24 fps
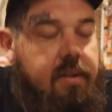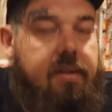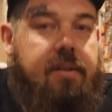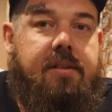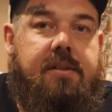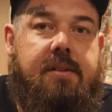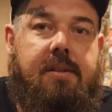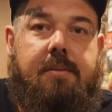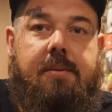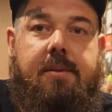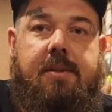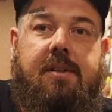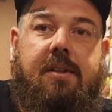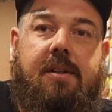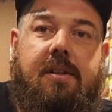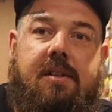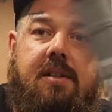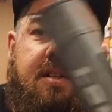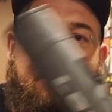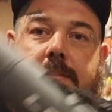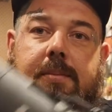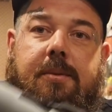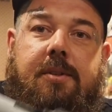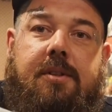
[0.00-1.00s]
So I'm just going to
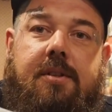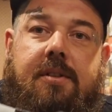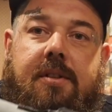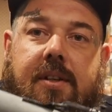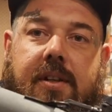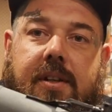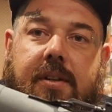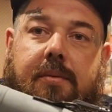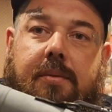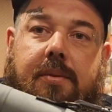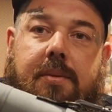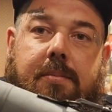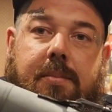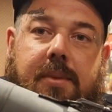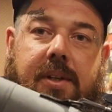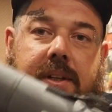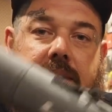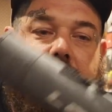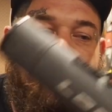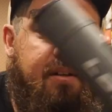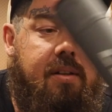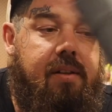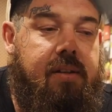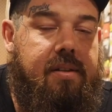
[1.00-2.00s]
demonstrate with me
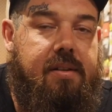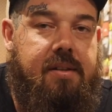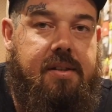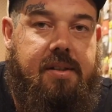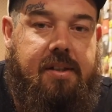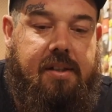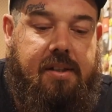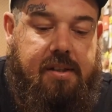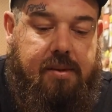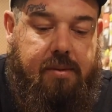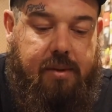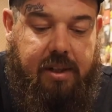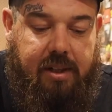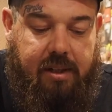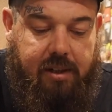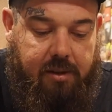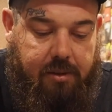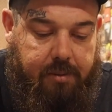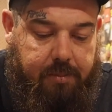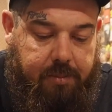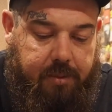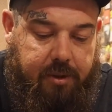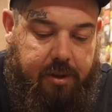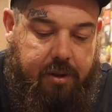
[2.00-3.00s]
6-weight
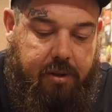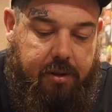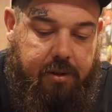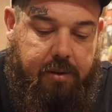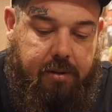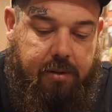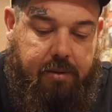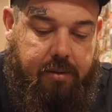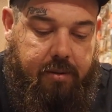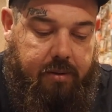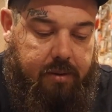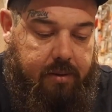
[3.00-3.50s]
loop Q